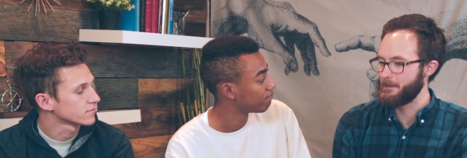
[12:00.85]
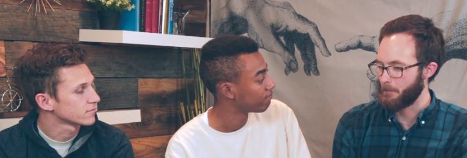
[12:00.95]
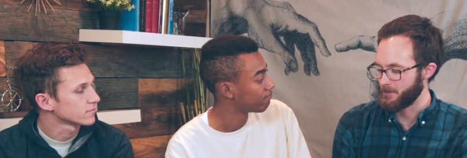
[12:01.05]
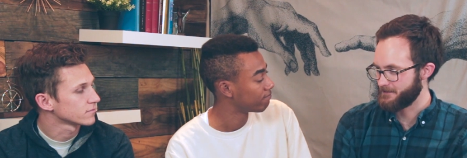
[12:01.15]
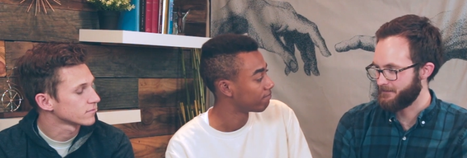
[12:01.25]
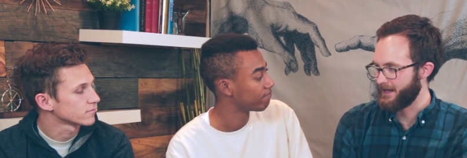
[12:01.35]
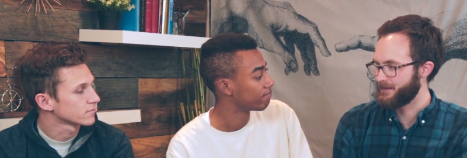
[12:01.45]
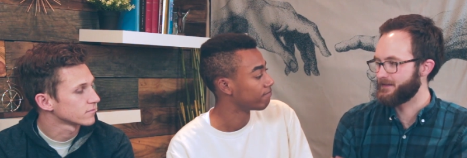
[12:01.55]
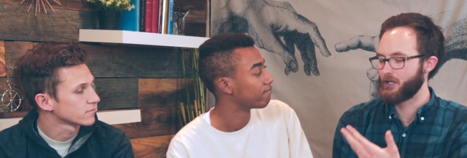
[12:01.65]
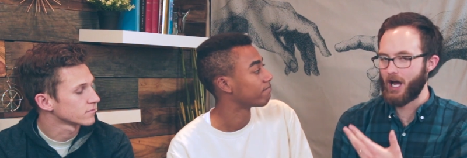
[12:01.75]
Speaker 1: people's
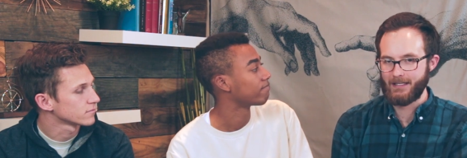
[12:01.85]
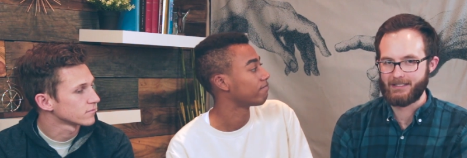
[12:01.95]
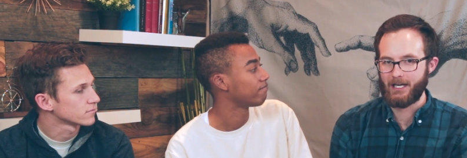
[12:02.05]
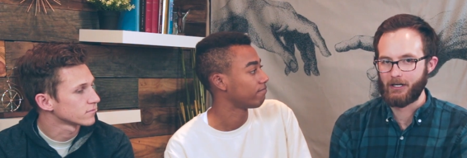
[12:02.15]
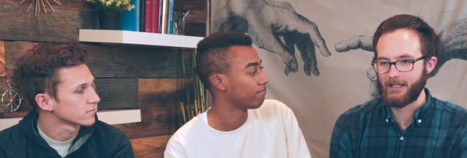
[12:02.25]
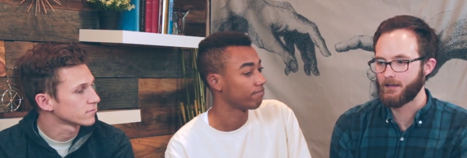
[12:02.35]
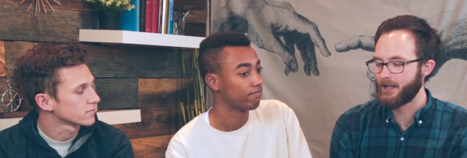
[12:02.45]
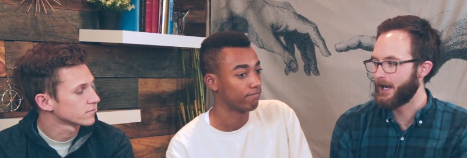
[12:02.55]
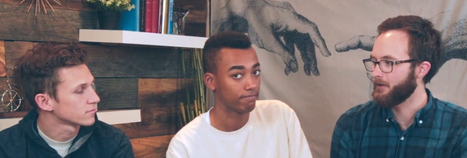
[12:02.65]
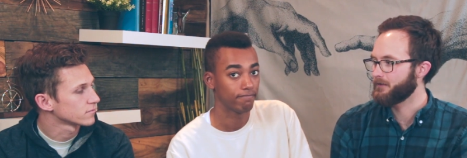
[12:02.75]
faith, not tearing it
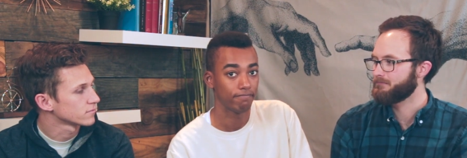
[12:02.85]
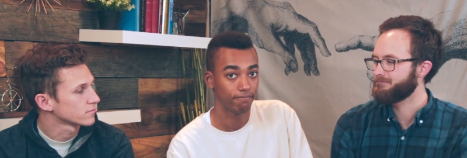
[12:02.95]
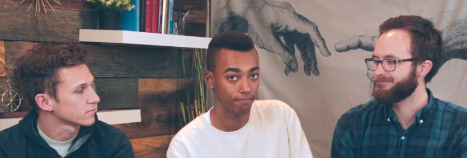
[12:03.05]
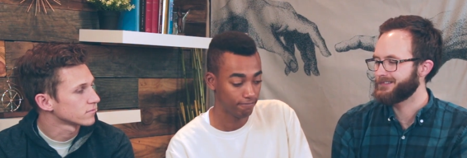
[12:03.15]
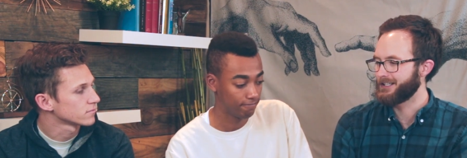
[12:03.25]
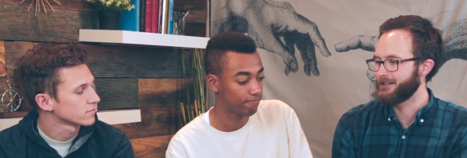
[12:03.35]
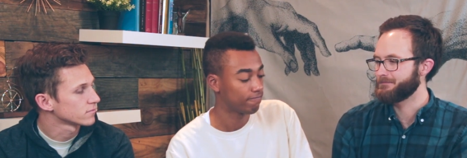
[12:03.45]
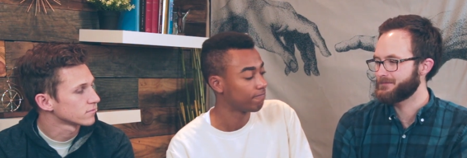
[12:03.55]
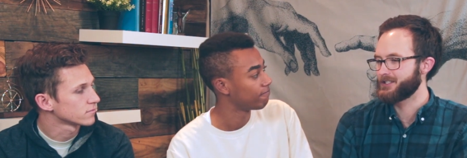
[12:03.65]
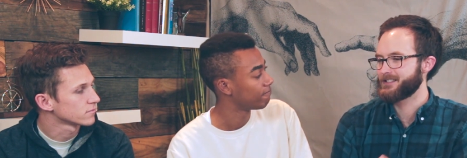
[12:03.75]
down mm-hmm. you know,
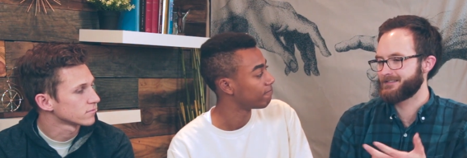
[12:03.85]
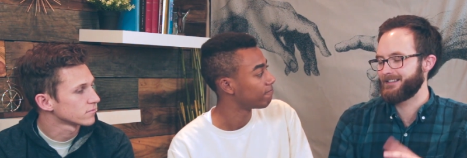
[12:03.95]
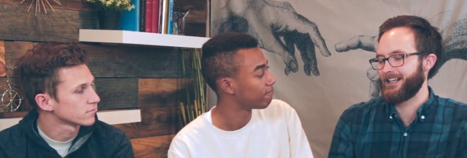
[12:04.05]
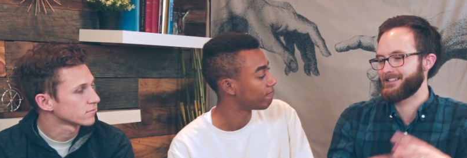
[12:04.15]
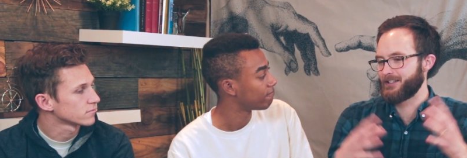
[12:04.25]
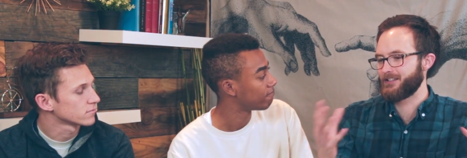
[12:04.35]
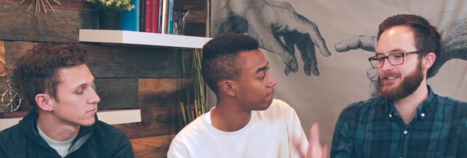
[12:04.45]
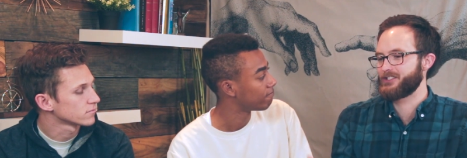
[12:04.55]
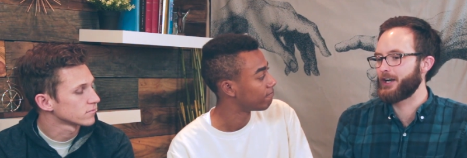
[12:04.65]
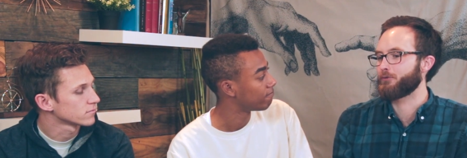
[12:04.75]
just as a
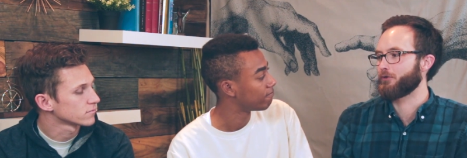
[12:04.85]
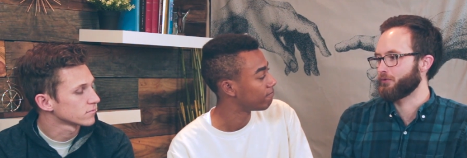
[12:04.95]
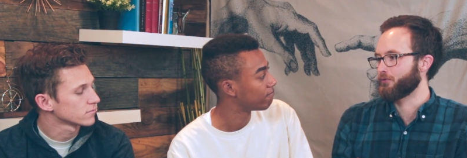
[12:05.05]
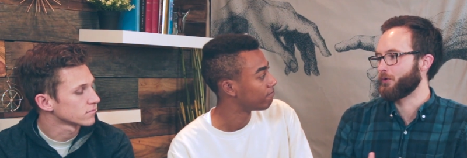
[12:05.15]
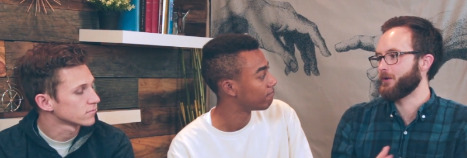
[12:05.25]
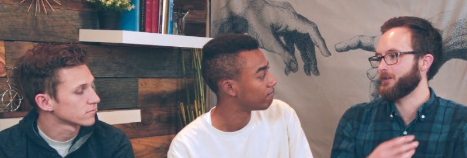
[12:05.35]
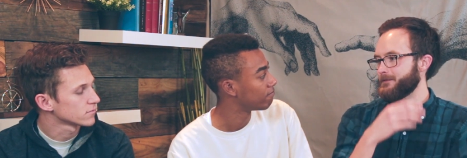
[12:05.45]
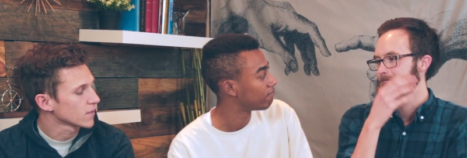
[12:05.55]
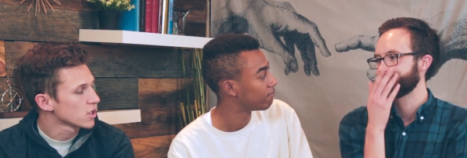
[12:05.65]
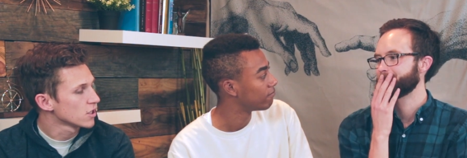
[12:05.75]
general rule.
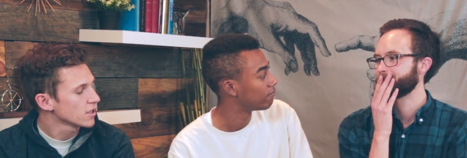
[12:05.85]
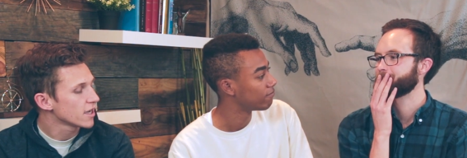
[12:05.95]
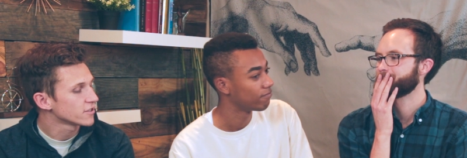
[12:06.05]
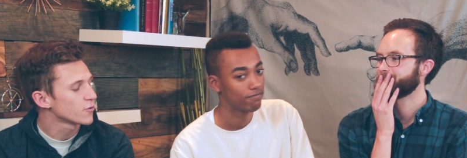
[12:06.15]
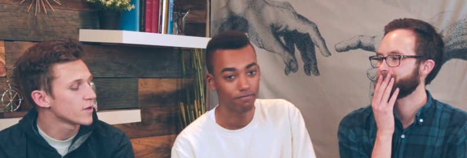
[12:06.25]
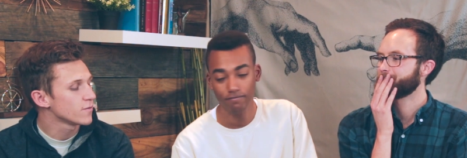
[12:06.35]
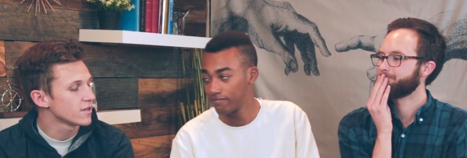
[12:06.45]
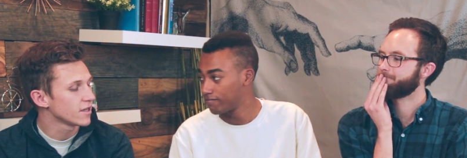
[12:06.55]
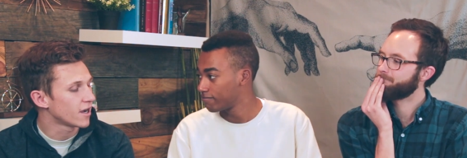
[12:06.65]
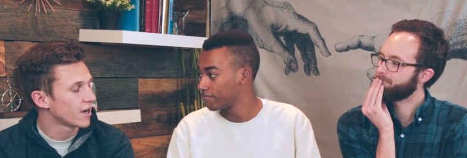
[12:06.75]
Speaker 2: Yeah, so
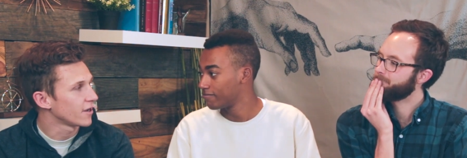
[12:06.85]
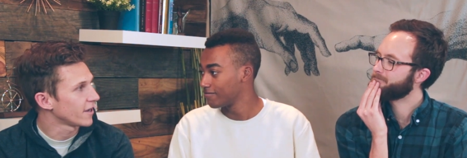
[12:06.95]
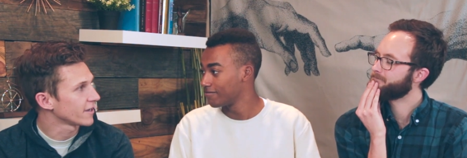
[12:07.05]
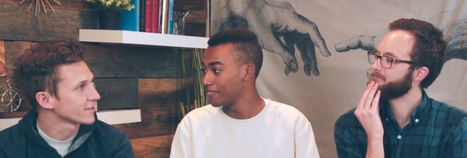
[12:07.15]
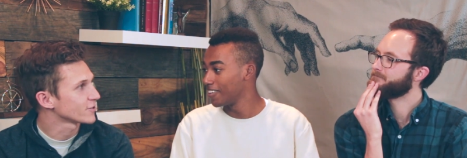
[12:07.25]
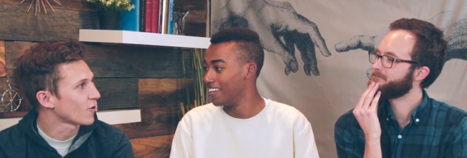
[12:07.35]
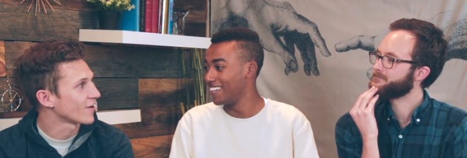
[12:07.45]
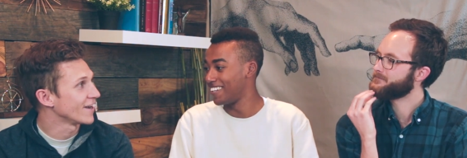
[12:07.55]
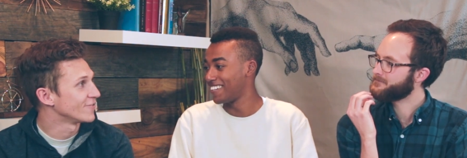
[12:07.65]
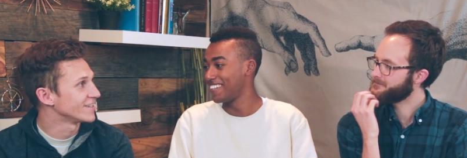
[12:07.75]
maybe I, I guess our
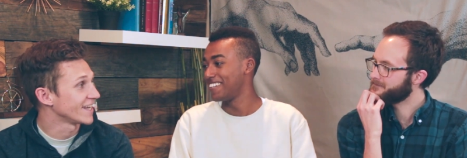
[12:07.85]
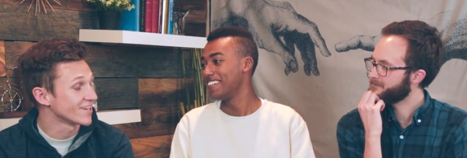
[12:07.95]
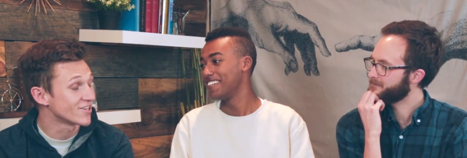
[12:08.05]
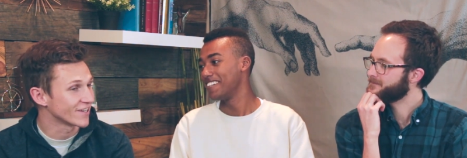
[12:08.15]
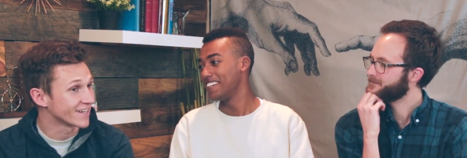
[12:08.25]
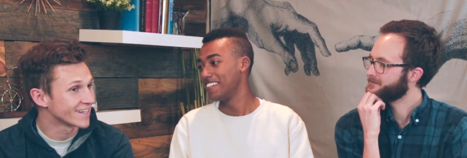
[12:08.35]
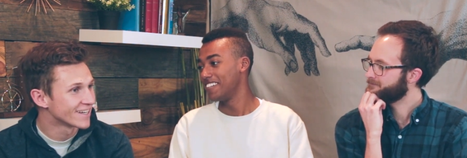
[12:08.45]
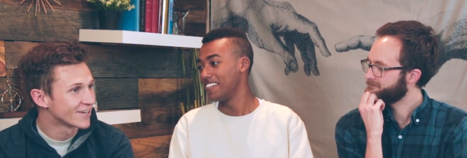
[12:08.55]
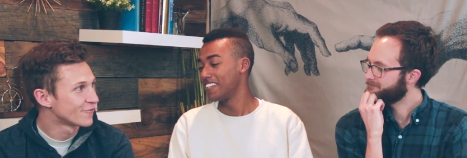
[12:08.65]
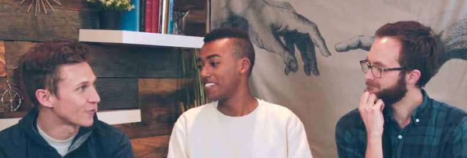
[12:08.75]
invitation
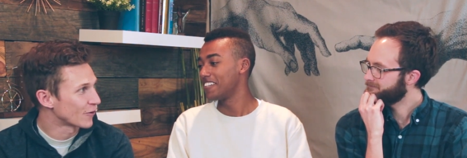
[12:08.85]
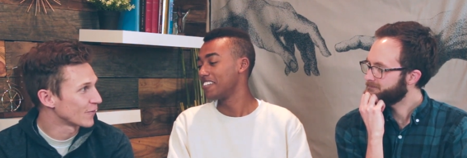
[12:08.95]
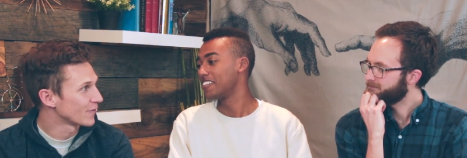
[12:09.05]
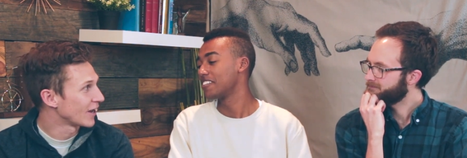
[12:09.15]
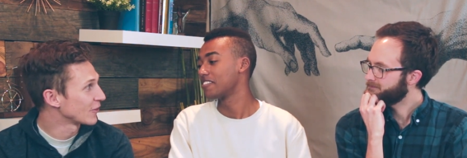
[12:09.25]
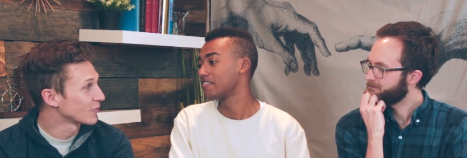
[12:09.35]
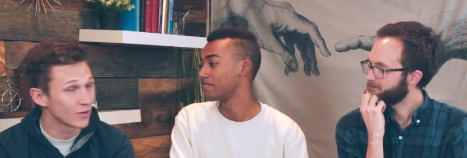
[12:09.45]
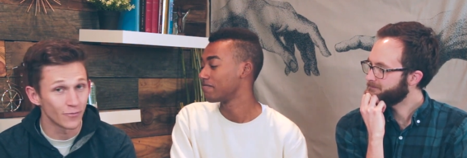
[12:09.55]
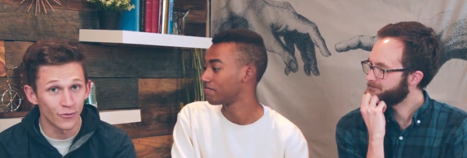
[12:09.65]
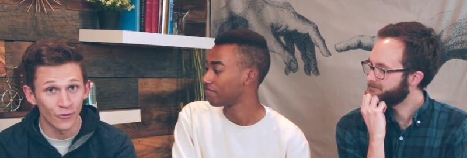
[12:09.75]
for other
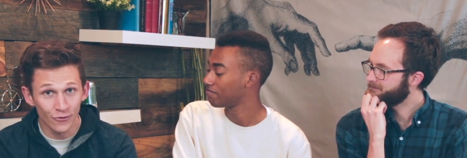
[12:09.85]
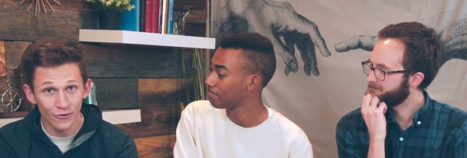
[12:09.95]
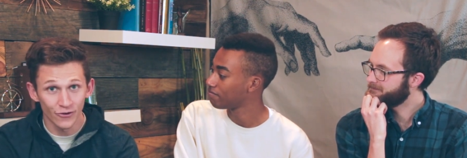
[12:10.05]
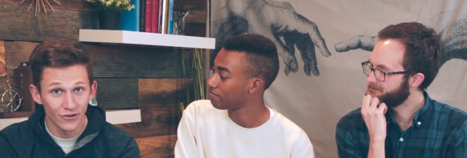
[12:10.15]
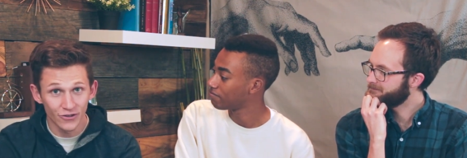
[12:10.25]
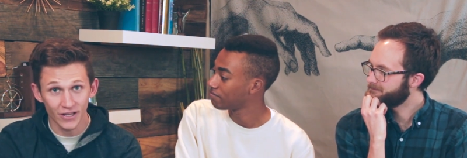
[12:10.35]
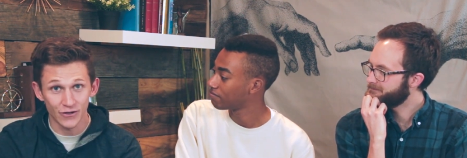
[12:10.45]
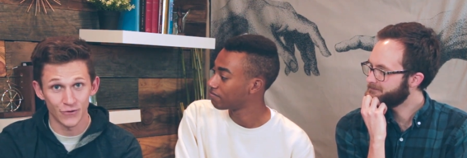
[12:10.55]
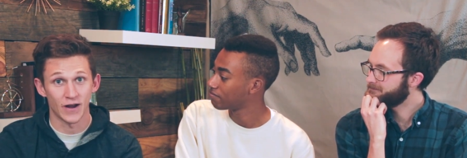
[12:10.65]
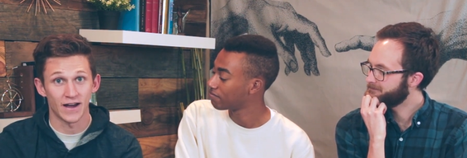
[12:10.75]
people like
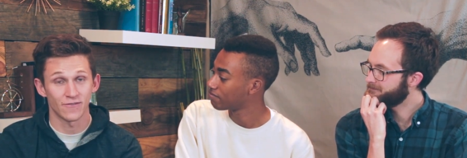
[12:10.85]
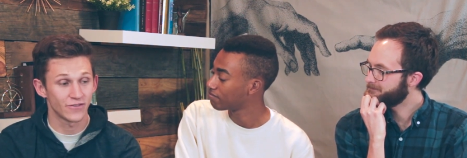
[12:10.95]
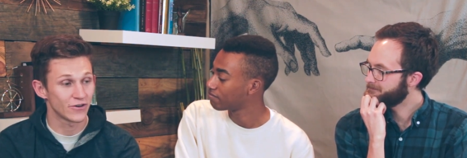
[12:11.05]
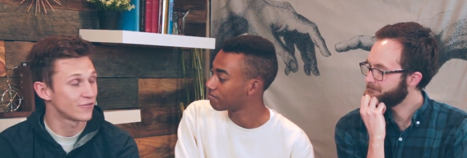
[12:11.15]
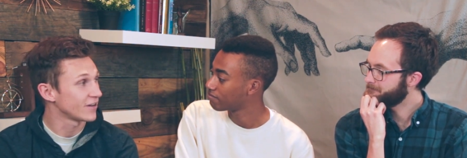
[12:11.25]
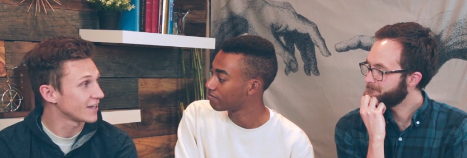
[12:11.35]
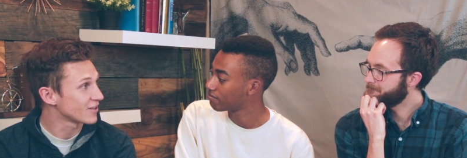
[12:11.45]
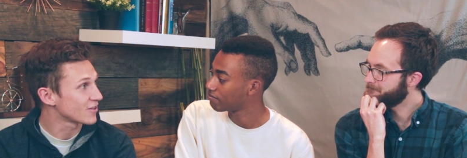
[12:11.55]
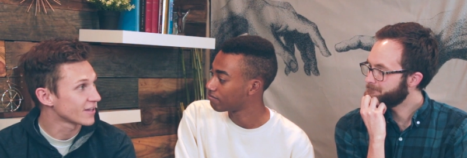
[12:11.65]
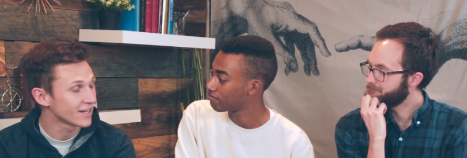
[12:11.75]
who have their
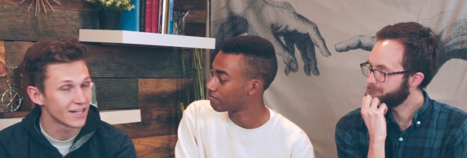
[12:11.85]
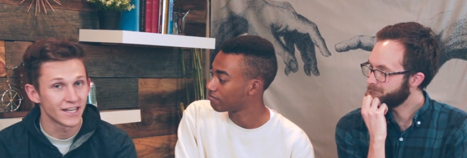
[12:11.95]
faith